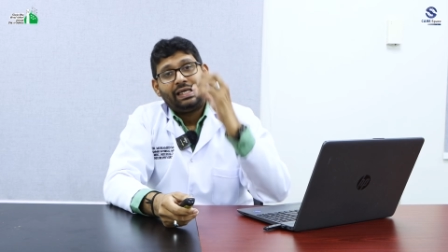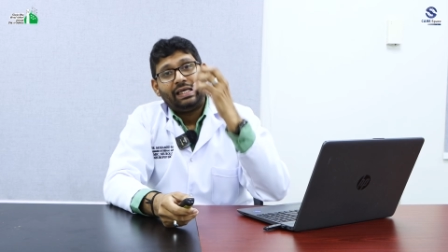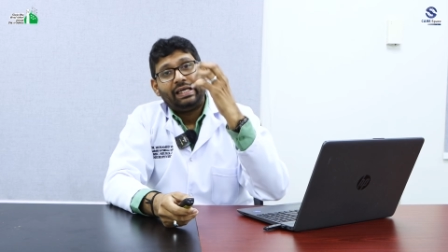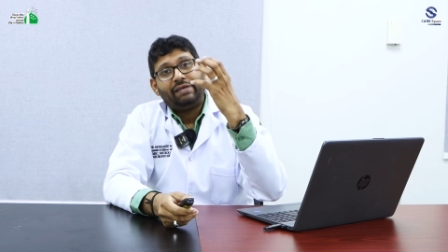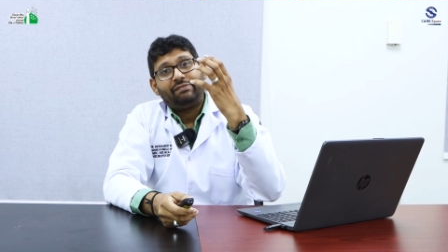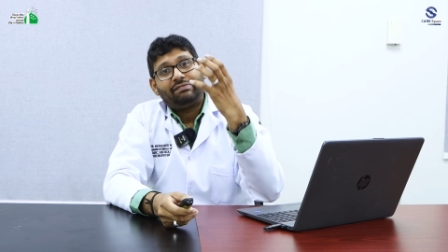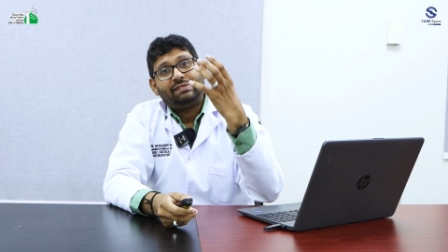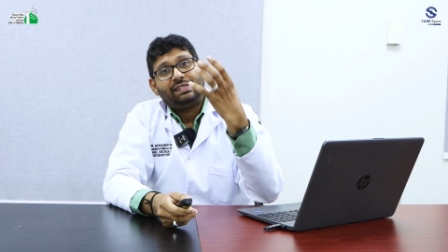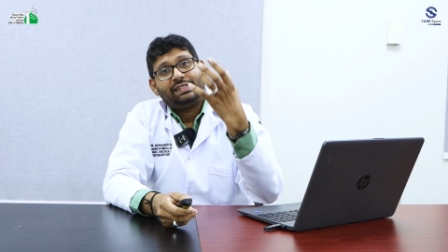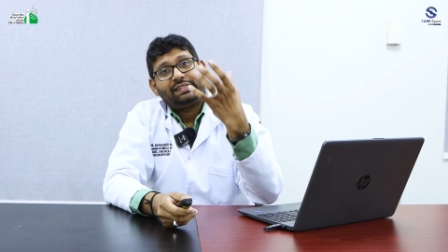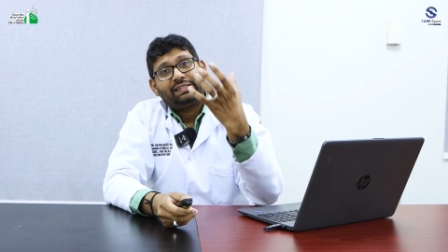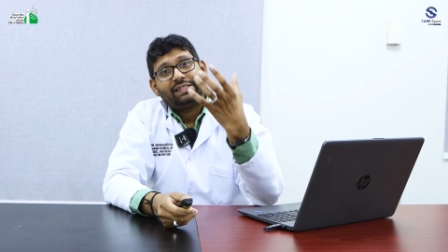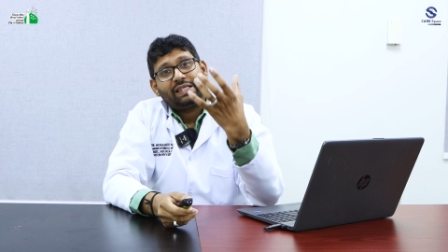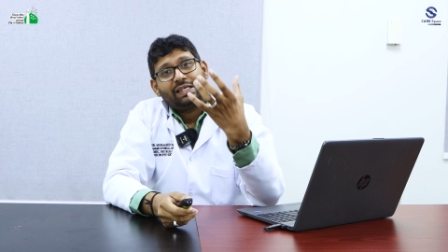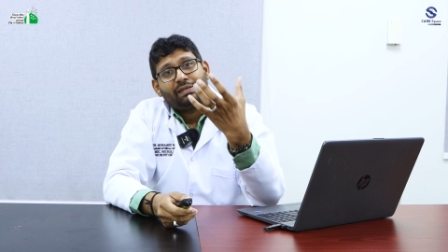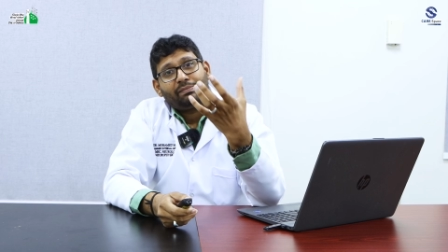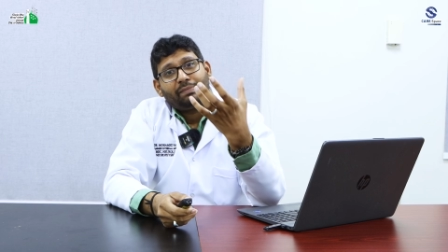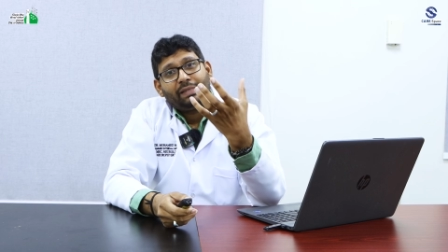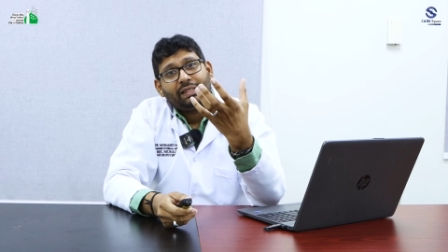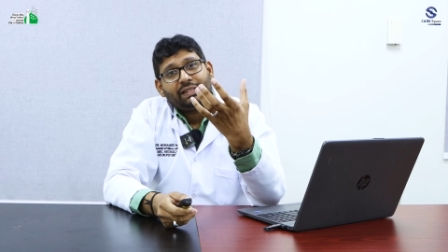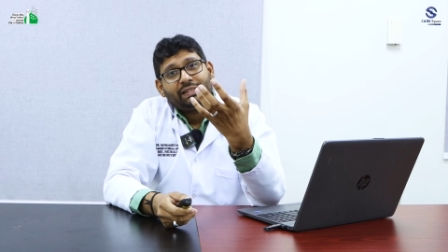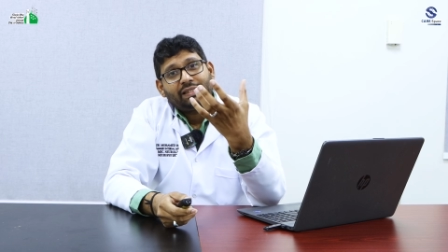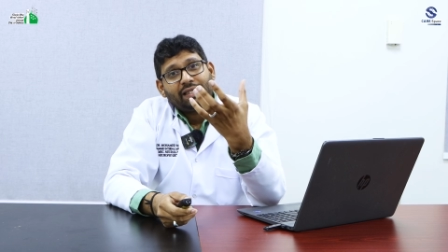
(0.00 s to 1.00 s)
If this
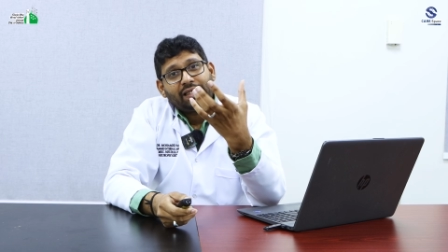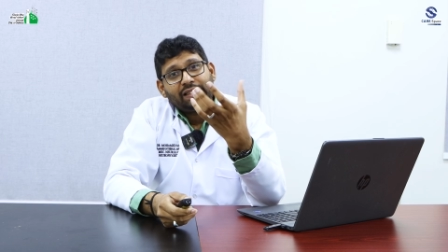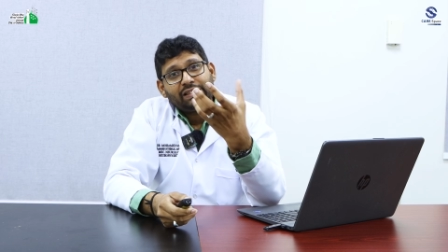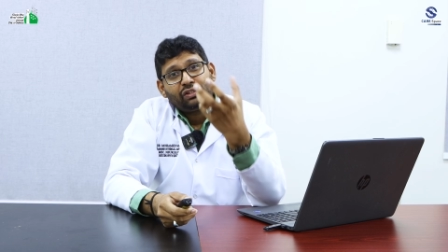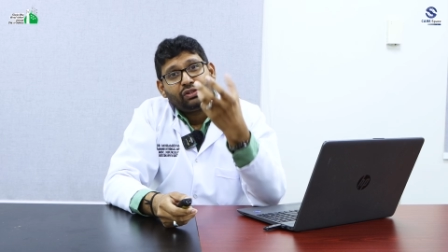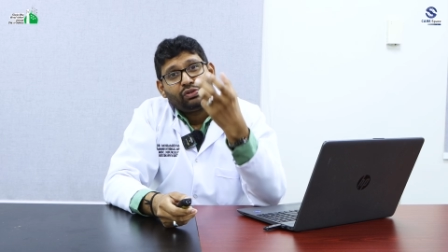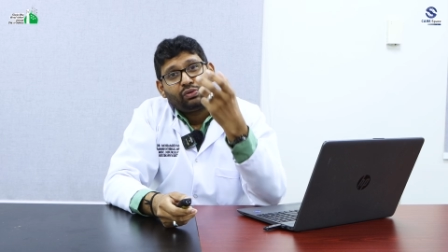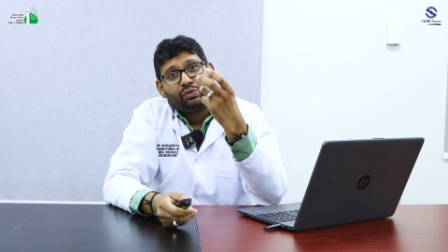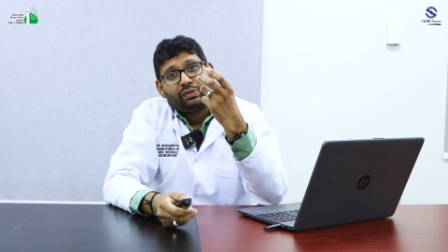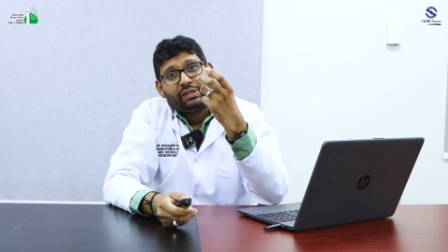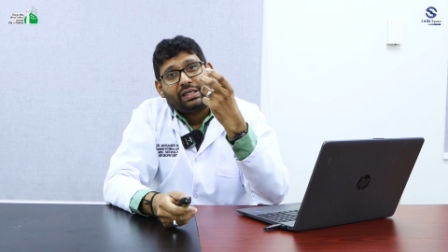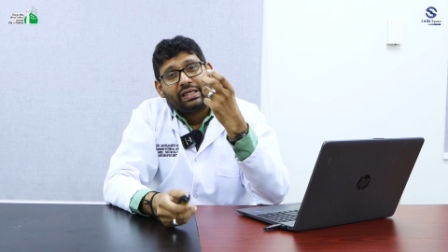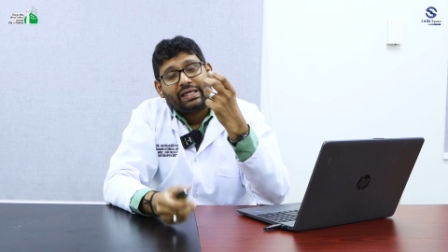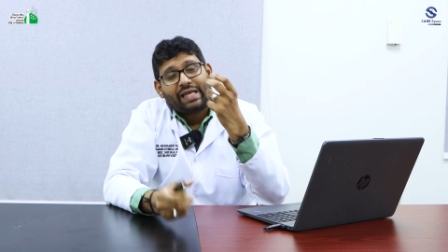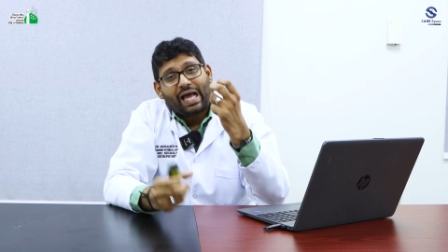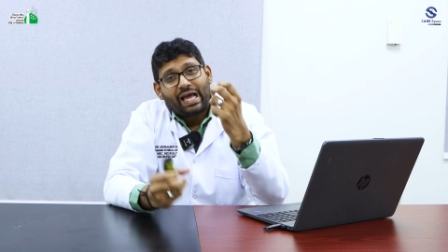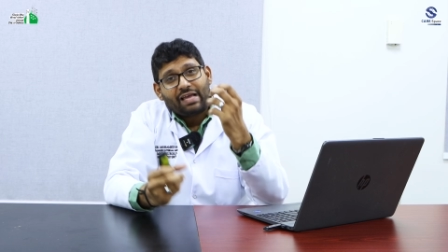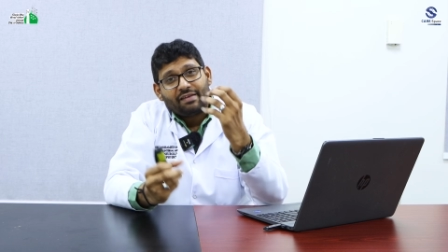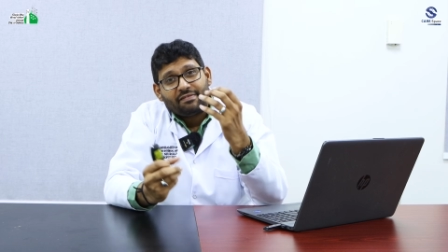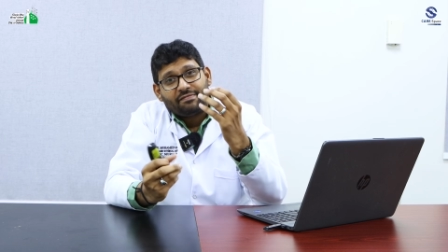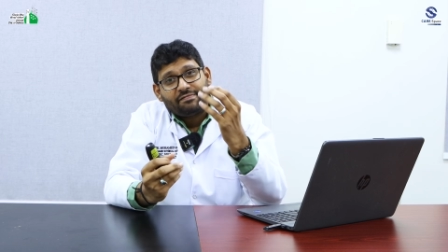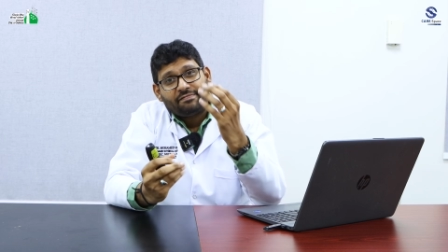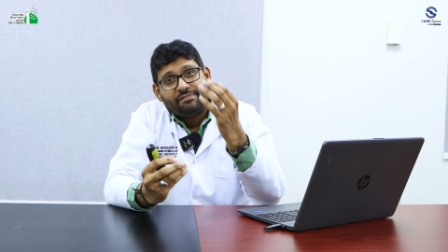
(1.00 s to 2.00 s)
gentleman tells you that
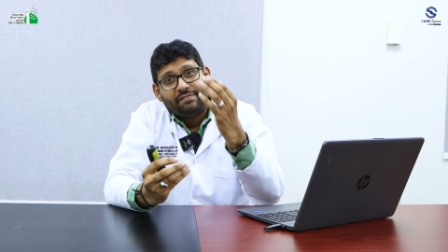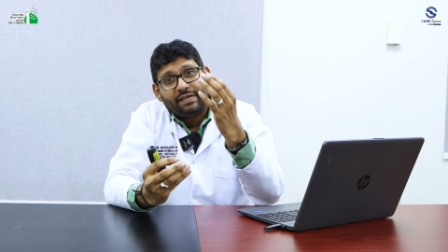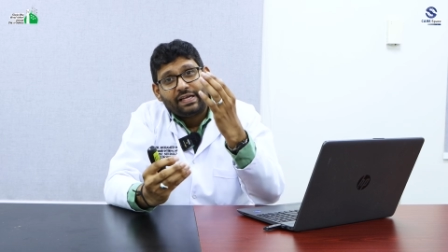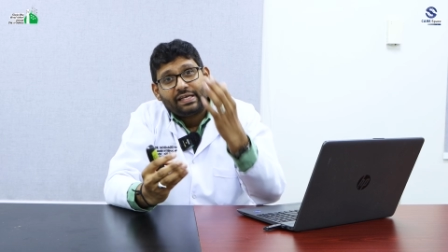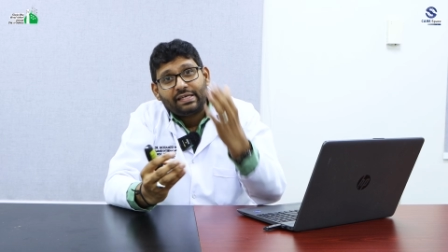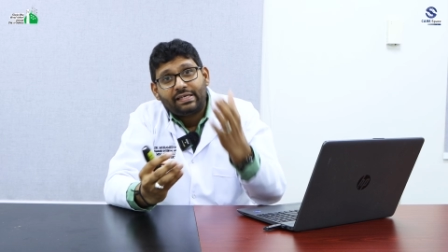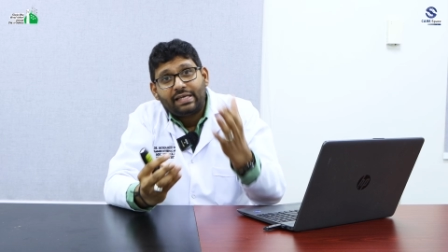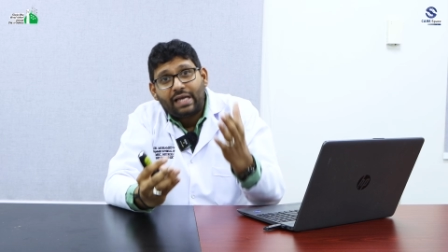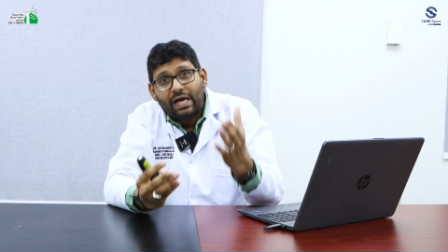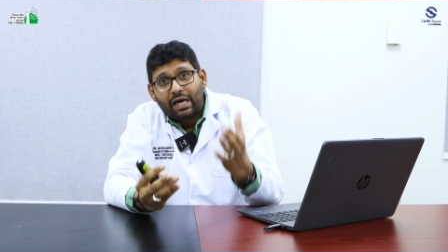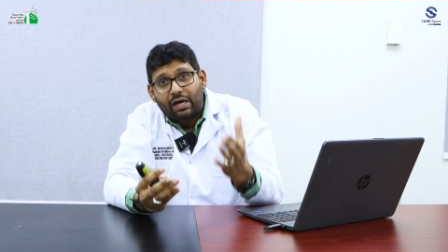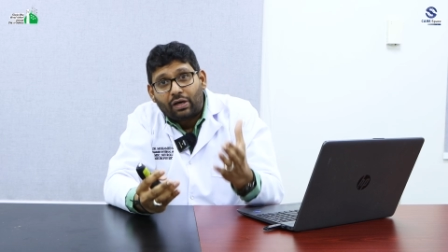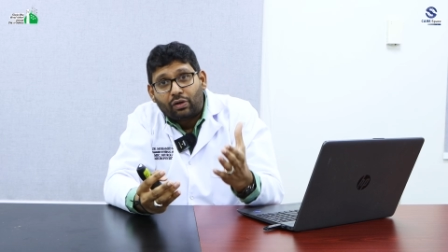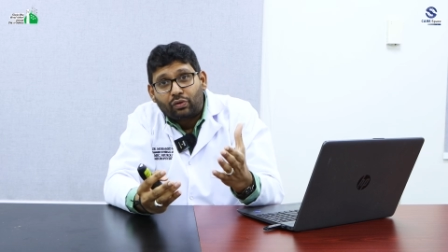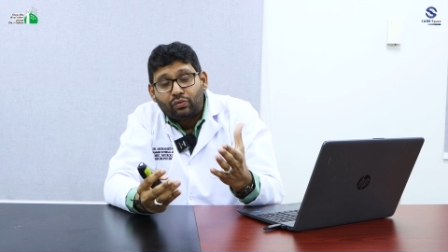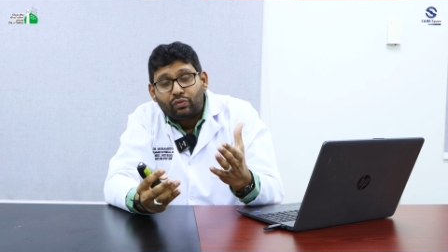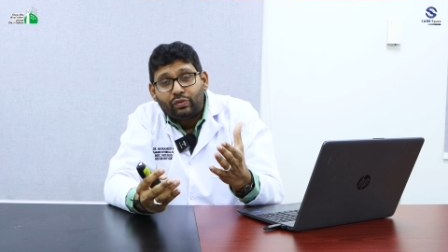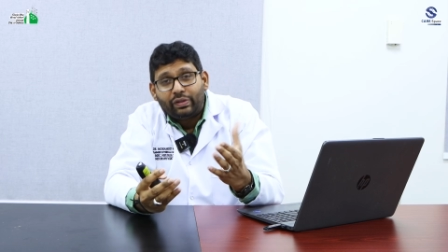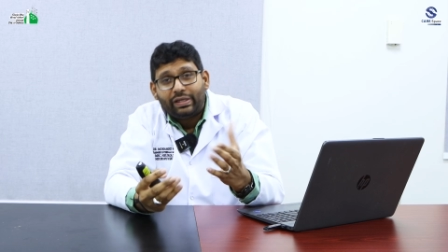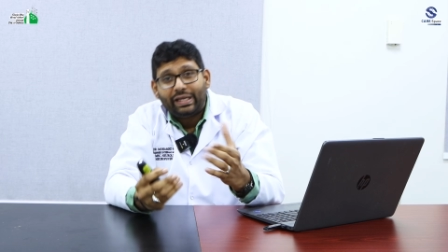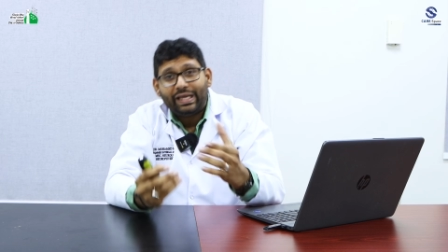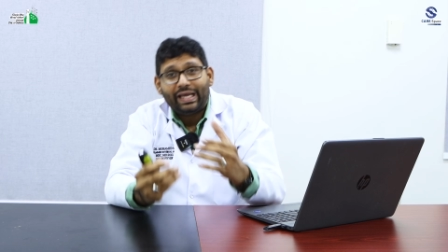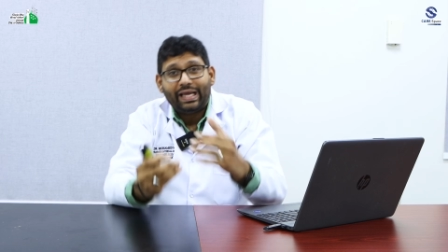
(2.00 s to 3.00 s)
I fell
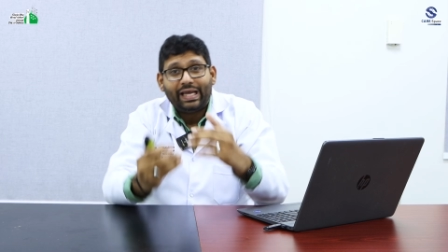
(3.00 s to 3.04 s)
down